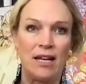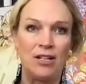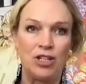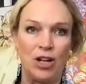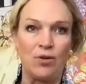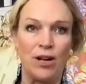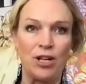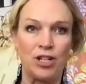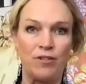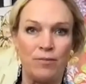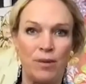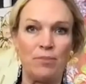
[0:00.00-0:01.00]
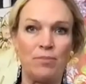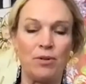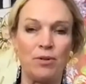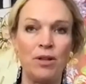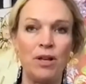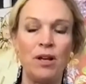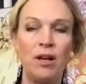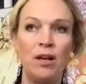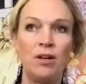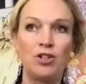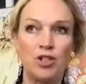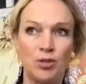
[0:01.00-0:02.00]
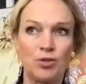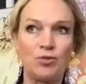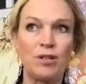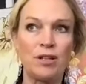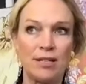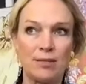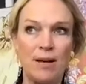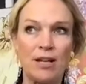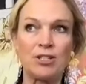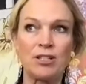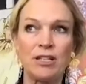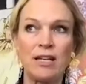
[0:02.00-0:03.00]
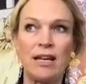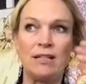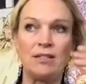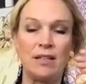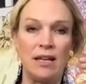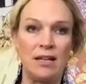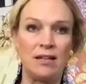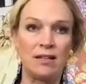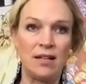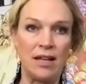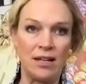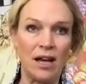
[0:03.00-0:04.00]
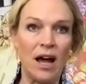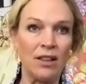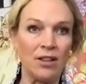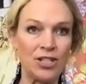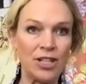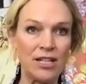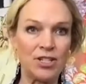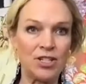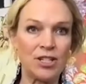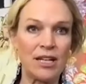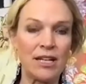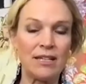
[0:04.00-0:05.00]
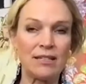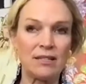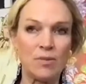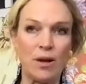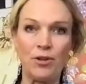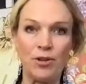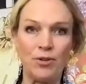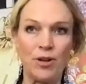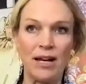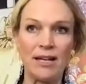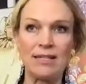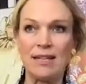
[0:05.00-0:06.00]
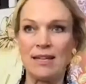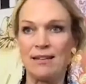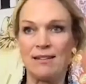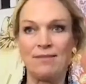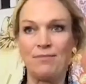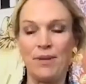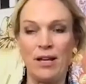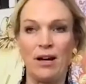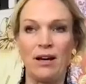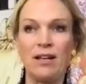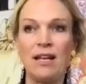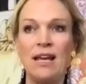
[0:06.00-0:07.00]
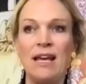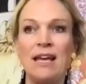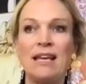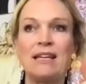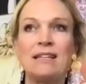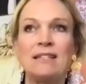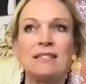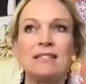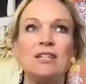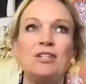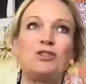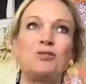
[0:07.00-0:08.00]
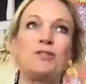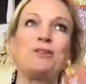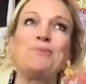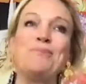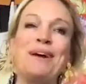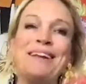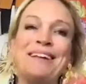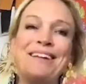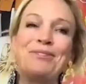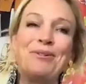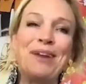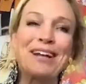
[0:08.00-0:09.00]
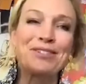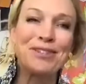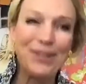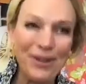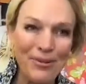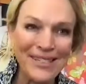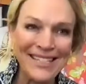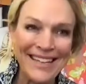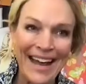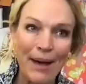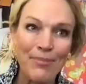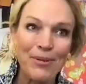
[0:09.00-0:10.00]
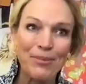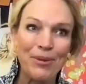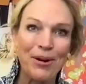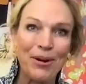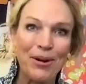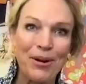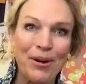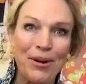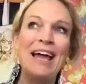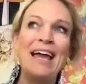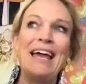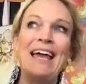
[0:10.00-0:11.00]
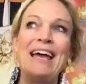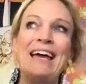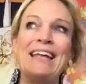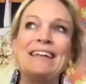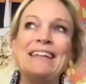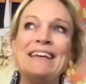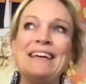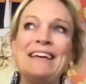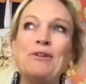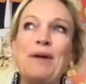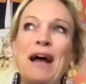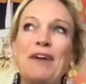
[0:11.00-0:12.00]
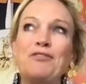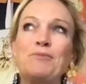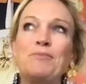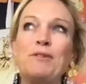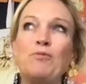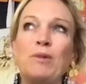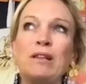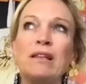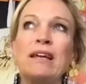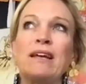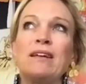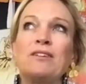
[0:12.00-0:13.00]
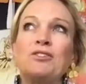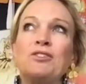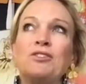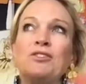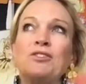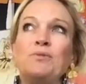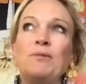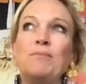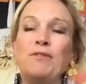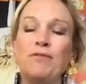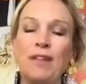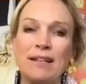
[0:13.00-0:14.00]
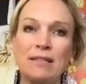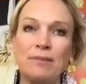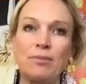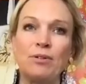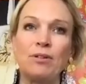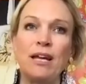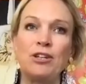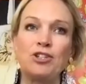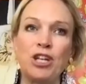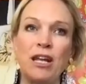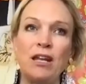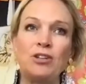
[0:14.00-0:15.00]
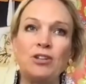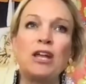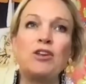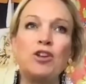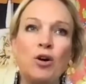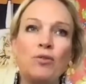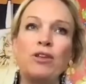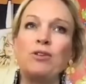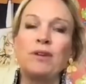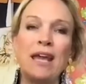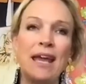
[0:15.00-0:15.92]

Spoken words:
generation of people, children especially, and college age kids as well, you guys and beyond, is teach you that you don't actually know what's going to happen tomorrow. And you have to be willing to be flexible and change and know that you